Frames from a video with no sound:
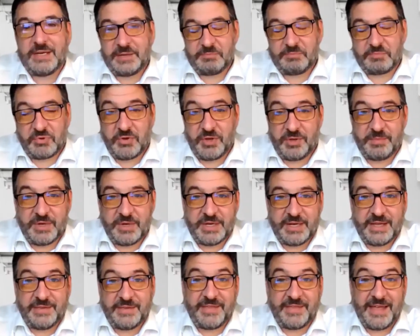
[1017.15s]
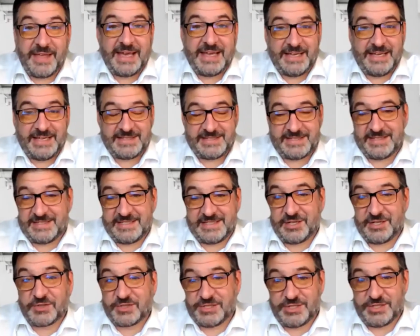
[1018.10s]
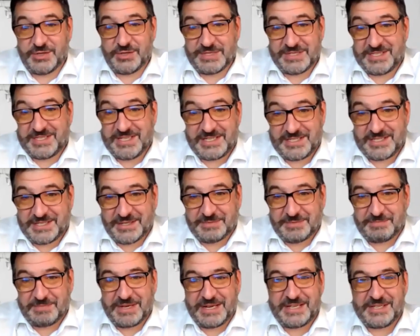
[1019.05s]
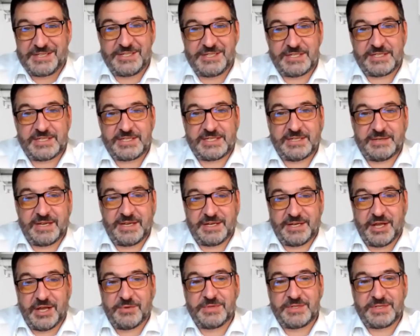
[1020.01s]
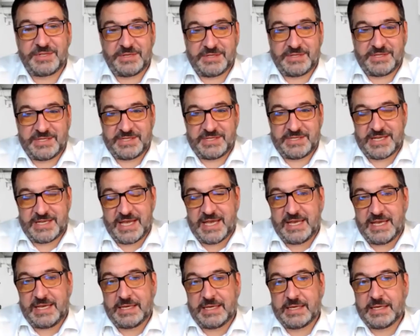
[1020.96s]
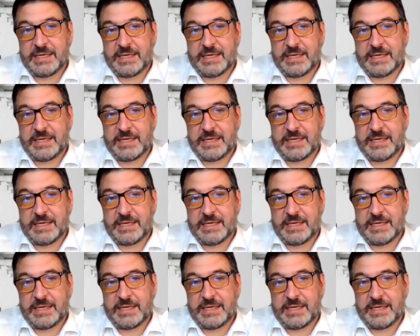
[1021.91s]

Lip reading: employment, and that is not to do with the system, but it's just a note to say,